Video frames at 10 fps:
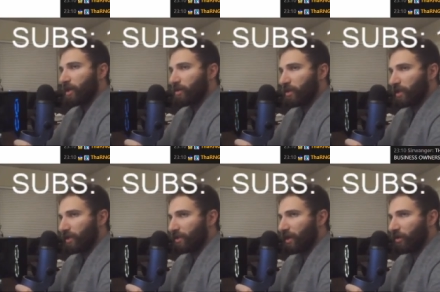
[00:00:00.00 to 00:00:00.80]
to
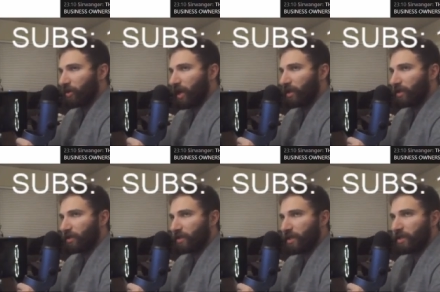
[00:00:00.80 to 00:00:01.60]
list it on their
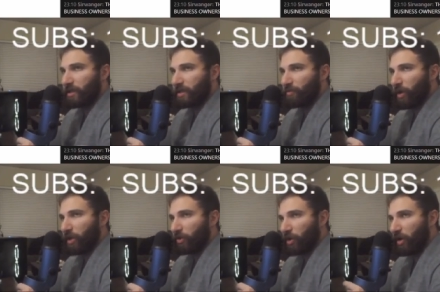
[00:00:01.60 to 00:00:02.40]
LLCs
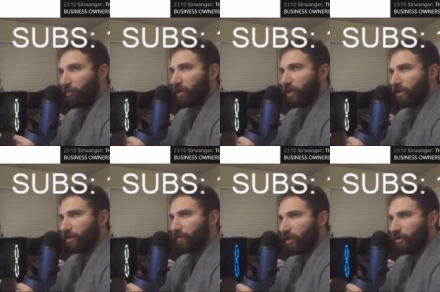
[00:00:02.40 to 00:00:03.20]
by their
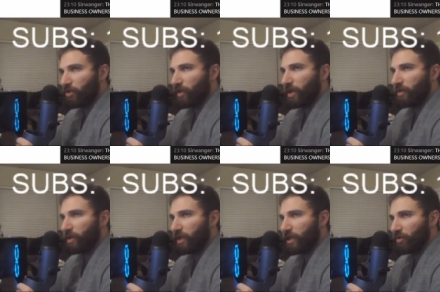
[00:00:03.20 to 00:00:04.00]
companies so they can
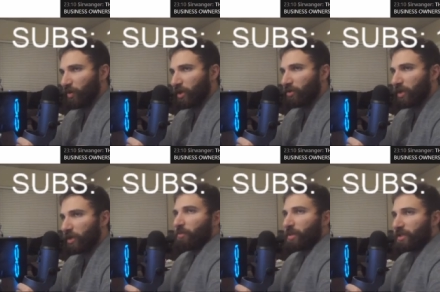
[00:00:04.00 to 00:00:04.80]
be less
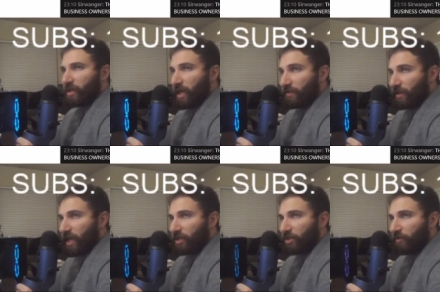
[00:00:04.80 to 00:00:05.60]
regulated.
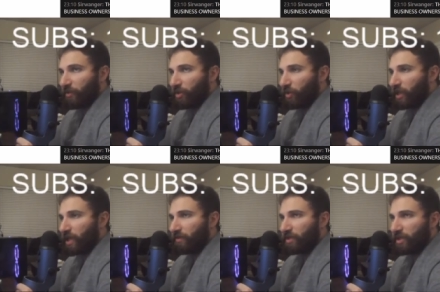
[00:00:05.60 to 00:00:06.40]
Misclassification further
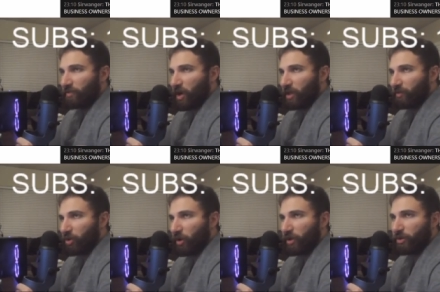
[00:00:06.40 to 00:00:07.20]
relieves small
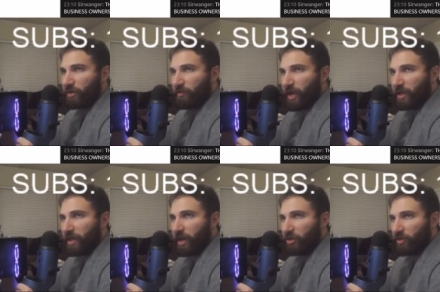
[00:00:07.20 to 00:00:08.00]
employers of
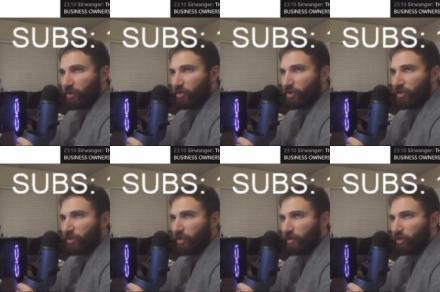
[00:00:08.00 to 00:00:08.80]
making
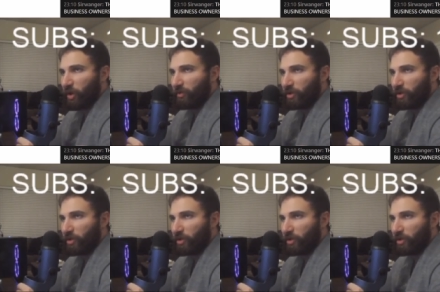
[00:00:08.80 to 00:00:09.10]
contributions to the employment